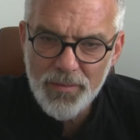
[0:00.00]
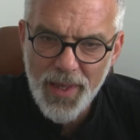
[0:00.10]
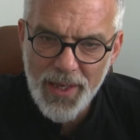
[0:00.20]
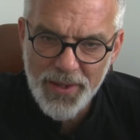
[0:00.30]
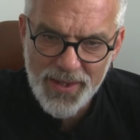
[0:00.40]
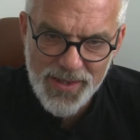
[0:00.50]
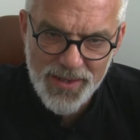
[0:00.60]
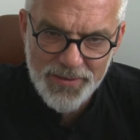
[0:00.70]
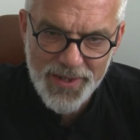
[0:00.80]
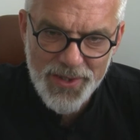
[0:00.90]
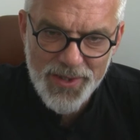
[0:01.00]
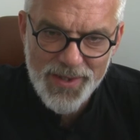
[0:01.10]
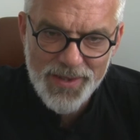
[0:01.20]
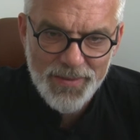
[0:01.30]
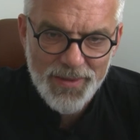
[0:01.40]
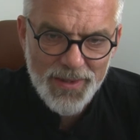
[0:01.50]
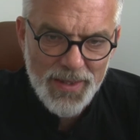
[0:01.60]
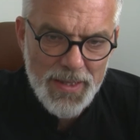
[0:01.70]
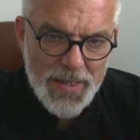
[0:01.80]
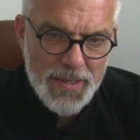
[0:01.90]
Power considerations.
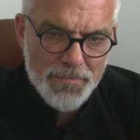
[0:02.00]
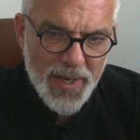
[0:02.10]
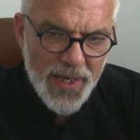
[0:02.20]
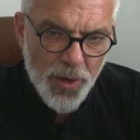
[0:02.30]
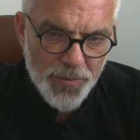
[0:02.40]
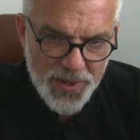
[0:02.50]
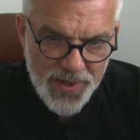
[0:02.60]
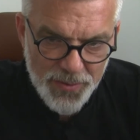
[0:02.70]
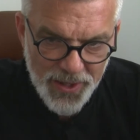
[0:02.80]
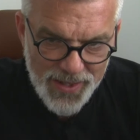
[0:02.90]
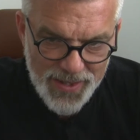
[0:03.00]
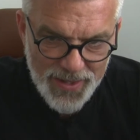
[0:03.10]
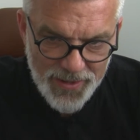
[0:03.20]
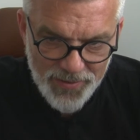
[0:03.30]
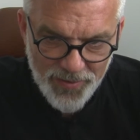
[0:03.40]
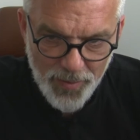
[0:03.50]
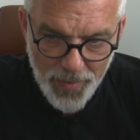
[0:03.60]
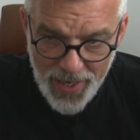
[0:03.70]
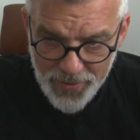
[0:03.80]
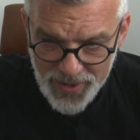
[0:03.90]
Many options were considered for
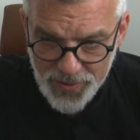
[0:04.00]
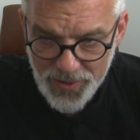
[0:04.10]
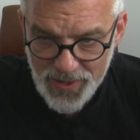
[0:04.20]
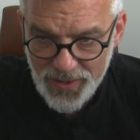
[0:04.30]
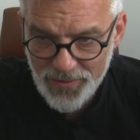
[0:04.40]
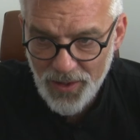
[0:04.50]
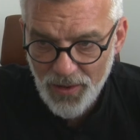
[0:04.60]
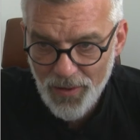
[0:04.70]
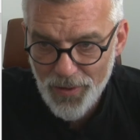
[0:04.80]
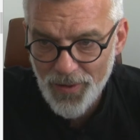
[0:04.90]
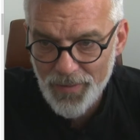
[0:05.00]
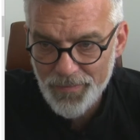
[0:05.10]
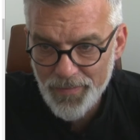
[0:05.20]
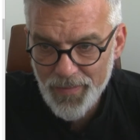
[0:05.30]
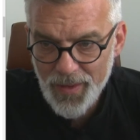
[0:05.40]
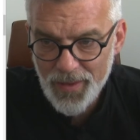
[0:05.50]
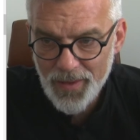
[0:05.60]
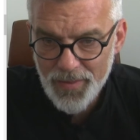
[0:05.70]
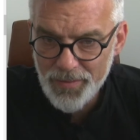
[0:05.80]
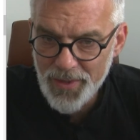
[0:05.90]
power sourcing the clock,
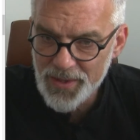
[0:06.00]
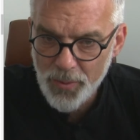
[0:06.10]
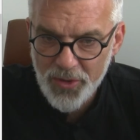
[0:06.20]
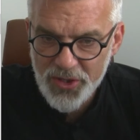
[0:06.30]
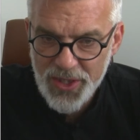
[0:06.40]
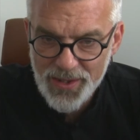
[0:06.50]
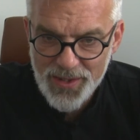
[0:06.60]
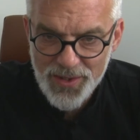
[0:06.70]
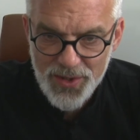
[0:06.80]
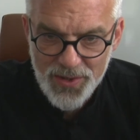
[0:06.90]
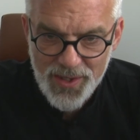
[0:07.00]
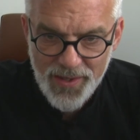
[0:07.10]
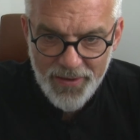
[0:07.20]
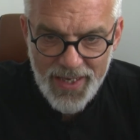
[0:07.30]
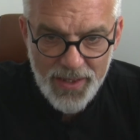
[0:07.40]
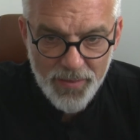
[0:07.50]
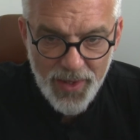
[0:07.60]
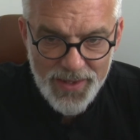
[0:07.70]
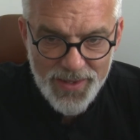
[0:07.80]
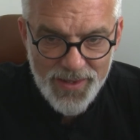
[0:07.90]
but most were rejected due to their
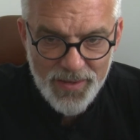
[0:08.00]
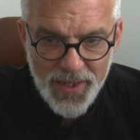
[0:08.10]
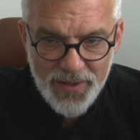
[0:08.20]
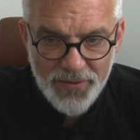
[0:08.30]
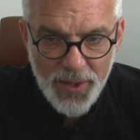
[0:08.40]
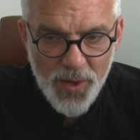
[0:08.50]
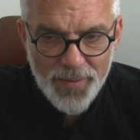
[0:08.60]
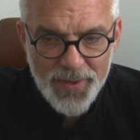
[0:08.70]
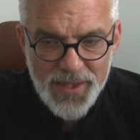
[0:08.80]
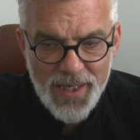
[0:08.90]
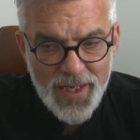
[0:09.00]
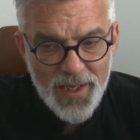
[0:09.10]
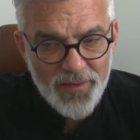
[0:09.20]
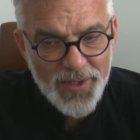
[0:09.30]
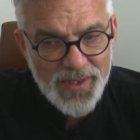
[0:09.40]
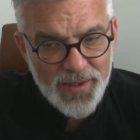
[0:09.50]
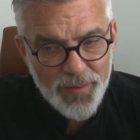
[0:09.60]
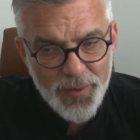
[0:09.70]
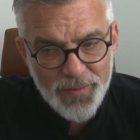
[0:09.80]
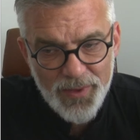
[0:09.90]
inability to meet the requirements. For
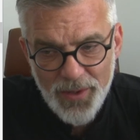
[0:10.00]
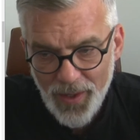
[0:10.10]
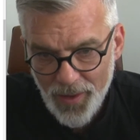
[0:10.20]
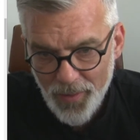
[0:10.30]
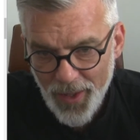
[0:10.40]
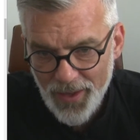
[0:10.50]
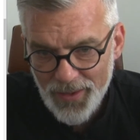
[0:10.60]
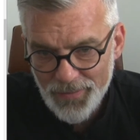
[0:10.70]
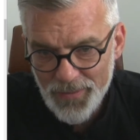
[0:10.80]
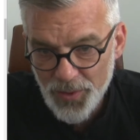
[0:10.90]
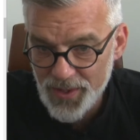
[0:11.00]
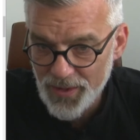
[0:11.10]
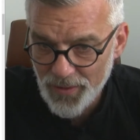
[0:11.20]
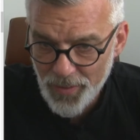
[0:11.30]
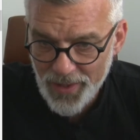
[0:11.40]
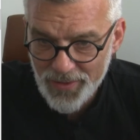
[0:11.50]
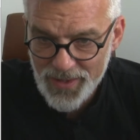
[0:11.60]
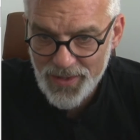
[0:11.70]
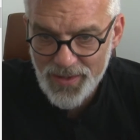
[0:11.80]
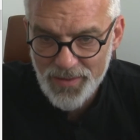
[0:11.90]
example, nuclear power or solar power
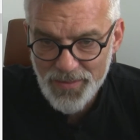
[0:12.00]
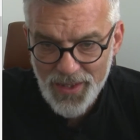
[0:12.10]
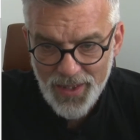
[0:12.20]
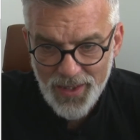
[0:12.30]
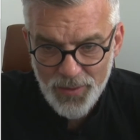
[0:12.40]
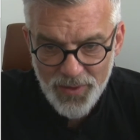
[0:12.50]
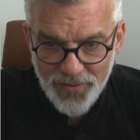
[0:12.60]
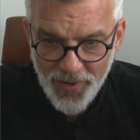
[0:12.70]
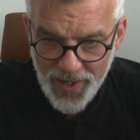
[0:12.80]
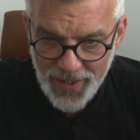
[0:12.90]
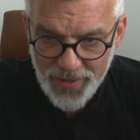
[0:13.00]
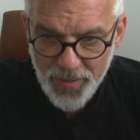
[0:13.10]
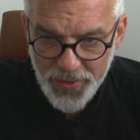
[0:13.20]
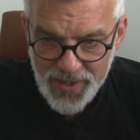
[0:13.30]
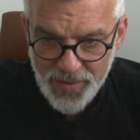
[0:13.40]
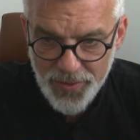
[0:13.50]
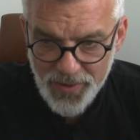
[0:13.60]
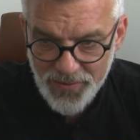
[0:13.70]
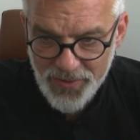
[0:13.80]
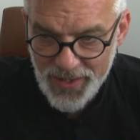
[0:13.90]
systems would violate the
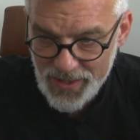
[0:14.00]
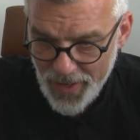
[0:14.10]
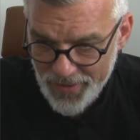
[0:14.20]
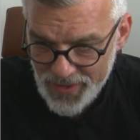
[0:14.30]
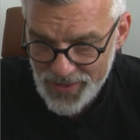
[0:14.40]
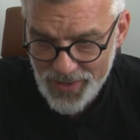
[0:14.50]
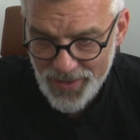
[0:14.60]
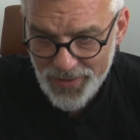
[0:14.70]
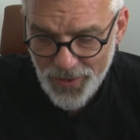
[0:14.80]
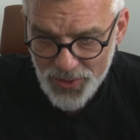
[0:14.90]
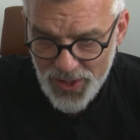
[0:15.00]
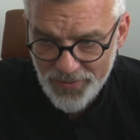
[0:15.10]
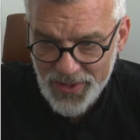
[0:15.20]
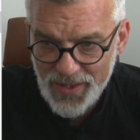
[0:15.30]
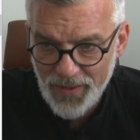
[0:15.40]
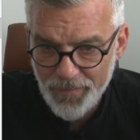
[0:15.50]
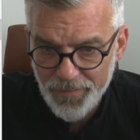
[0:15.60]
principles of transparency and longevity.